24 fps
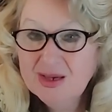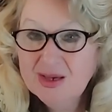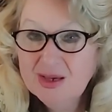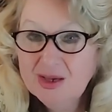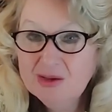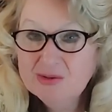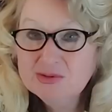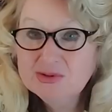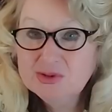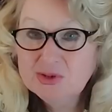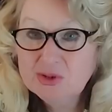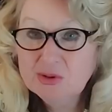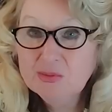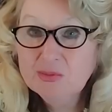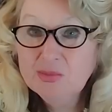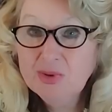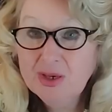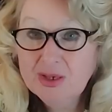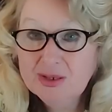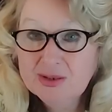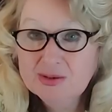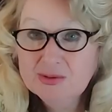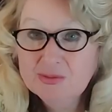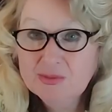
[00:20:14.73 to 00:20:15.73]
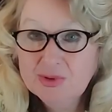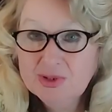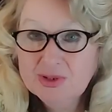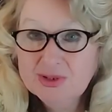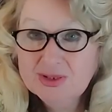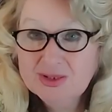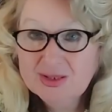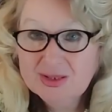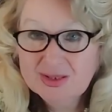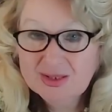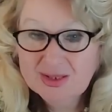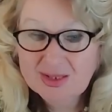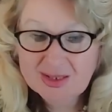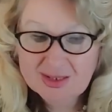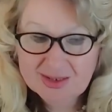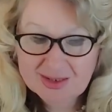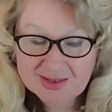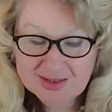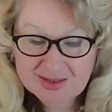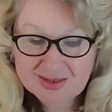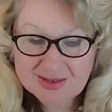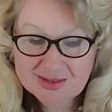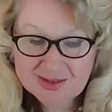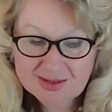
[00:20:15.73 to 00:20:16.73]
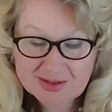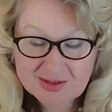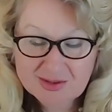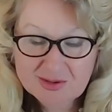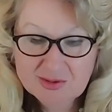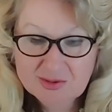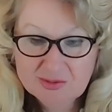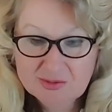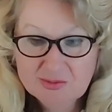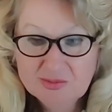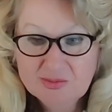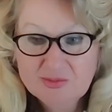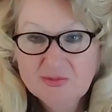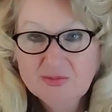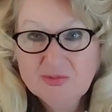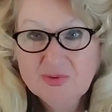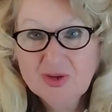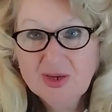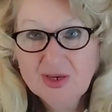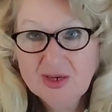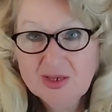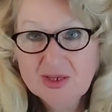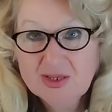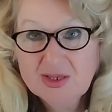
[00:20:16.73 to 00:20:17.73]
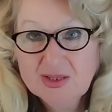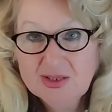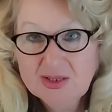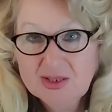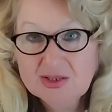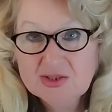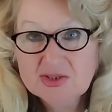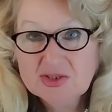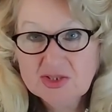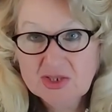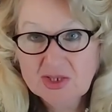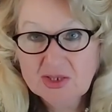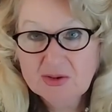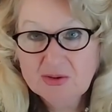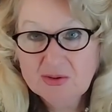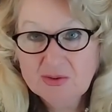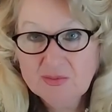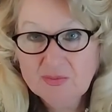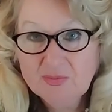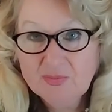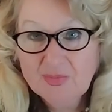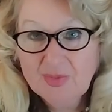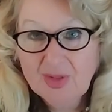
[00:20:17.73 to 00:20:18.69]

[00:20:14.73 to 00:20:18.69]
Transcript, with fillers: house confinement like you know feeling in a jail